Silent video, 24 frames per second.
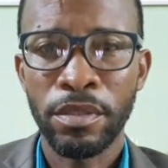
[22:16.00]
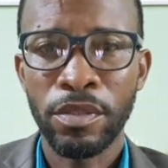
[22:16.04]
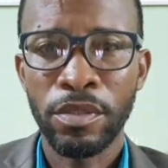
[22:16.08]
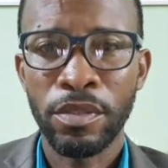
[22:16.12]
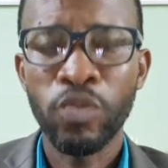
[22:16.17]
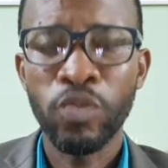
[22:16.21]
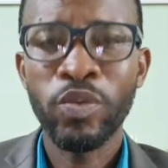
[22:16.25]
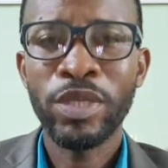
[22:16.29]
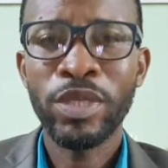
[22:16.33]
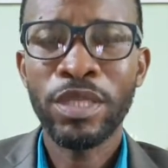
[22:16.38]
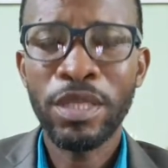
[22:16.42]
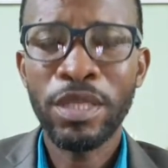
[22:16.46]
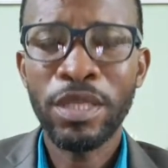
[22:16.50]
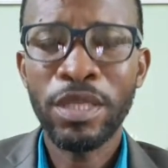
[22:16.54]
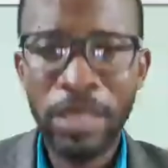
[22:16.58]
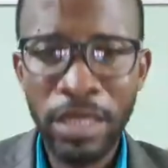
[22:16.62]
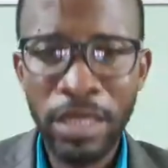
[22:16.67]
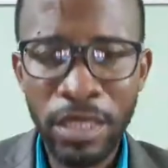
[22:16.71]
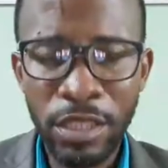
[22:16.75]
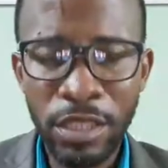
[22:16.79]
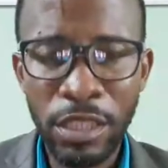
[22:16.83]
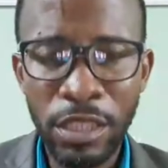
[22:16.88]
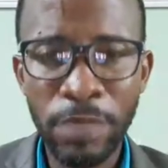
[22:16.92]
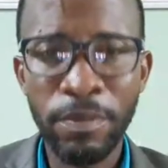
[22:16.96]
with the
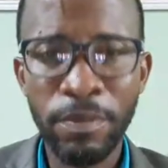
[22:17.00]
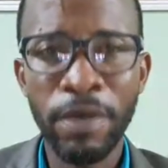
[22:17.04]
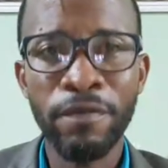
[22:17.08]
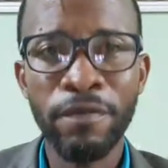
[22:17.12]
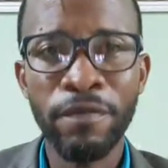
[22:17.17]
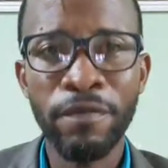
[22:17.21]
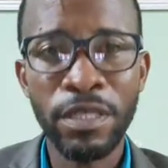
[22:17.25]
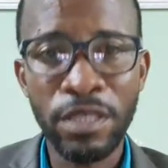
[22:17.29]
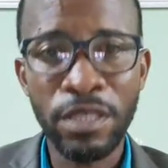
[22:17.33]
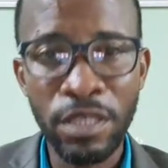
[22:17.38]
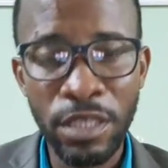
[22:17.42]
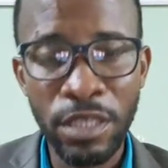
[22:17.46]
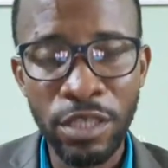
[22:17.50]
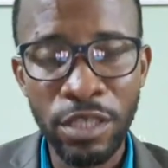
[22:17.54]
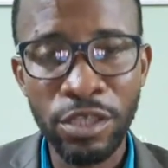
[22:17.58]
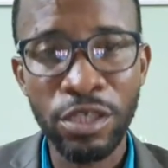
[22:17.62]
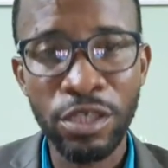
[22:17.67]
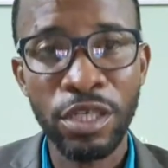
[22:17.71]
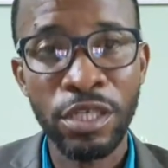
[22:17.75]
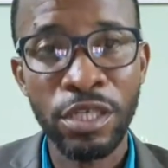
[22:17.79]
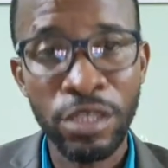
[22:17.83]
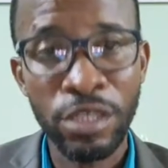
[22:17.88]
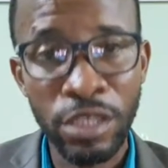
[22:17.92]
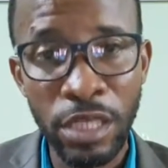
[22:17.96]
leadership of this
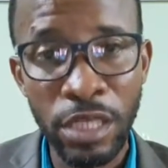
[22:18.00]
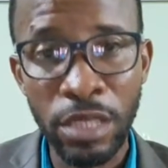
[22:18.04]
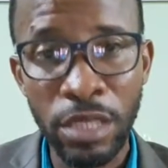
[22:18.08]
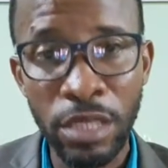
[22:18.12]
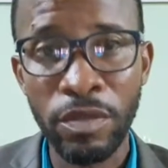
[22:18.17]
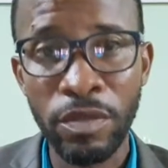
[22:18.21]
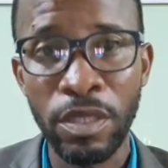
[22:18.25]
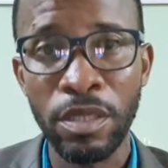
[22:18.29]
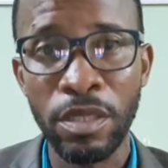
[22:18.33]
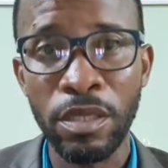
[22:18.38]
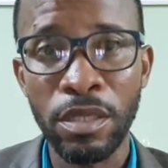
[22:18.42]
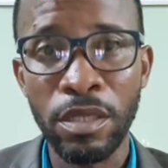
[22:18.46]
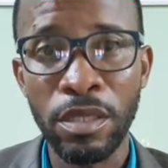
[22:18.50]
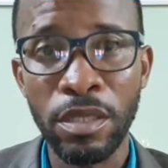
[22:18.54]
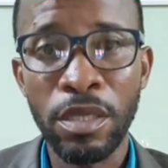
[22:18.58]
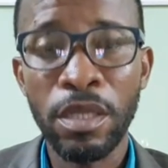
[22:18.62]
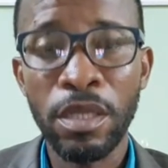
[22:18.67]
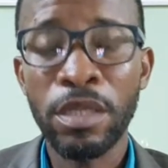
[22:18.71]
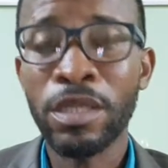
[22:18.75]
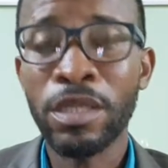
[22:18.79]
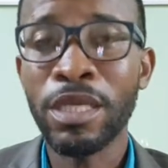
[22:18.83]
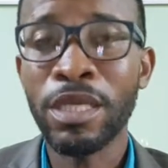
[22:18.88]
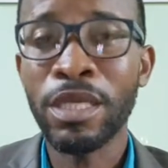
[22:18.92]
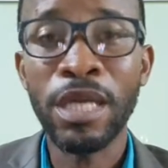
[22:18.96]
nation in general.
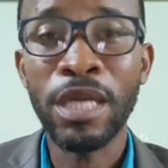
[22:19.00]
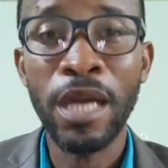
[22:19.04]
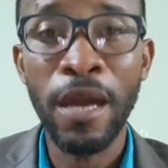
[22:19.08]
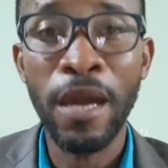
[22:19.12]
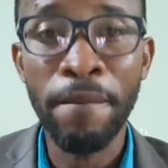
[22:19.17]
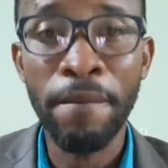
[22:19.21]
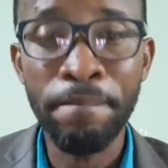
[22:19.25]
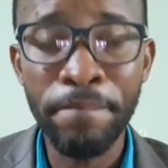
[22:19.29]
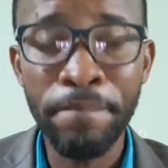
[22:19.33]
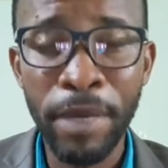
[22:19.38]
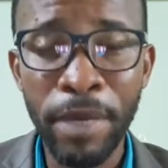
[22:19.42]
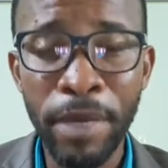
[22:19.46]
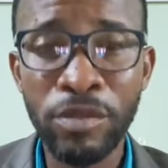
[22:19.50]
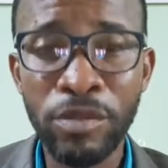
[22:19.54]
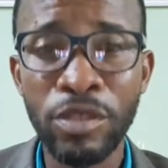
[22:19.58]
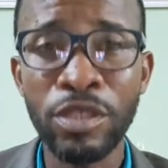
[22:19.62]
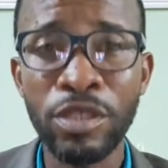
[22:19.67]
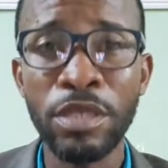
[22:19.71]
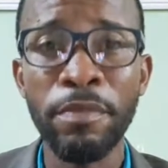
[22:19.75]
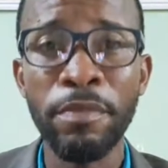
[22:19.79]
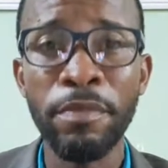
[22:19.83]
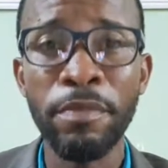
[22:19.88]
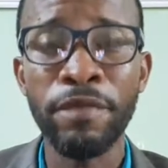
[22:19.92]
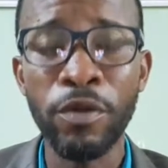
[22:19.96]
They amount to
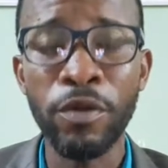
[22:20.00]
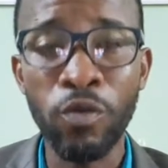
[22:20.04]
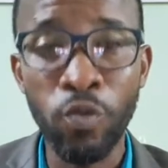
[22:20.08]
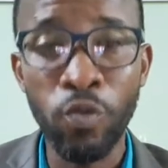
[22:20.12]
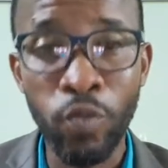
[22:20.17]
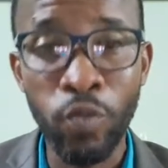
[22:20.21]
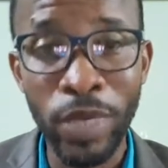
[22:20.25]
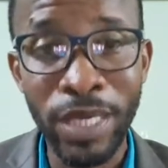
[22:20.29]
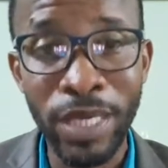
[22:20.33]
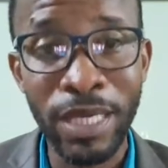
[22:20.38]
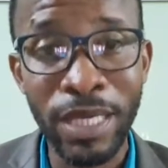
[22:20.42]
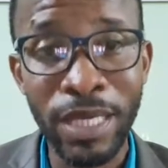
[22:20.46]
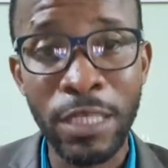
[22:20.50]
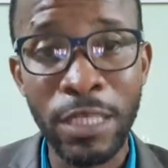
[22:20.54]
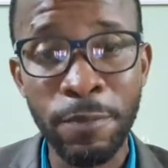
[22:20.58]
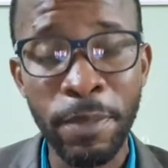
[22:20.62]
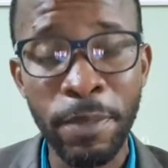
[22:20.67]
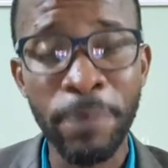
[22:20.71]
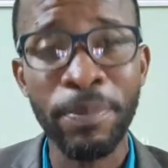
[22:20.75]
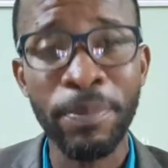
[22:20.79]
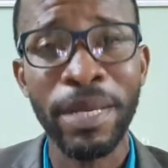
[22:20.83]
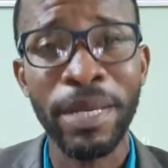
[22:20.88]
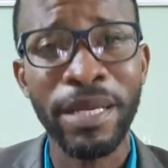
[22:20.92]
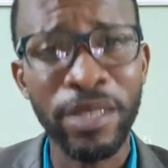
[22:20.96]
some of the weakest
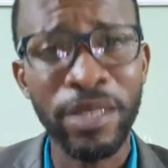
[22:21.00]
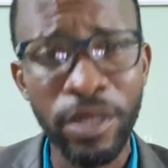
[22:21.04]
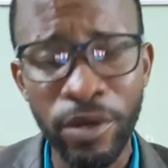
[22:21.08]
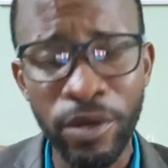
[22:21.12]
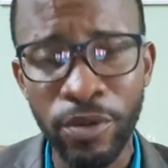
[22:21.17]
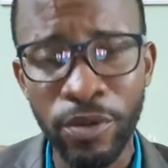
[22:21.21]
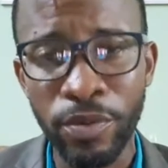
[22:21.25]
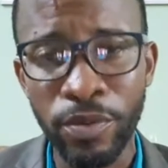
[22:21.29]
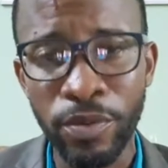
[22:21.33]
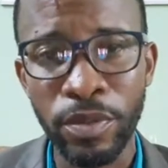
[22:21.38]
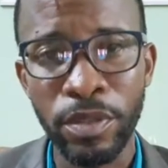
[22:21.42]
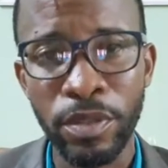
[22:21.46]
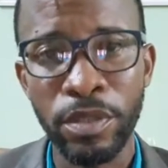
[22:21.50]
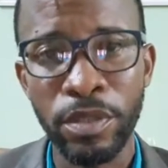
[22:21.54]
people I know.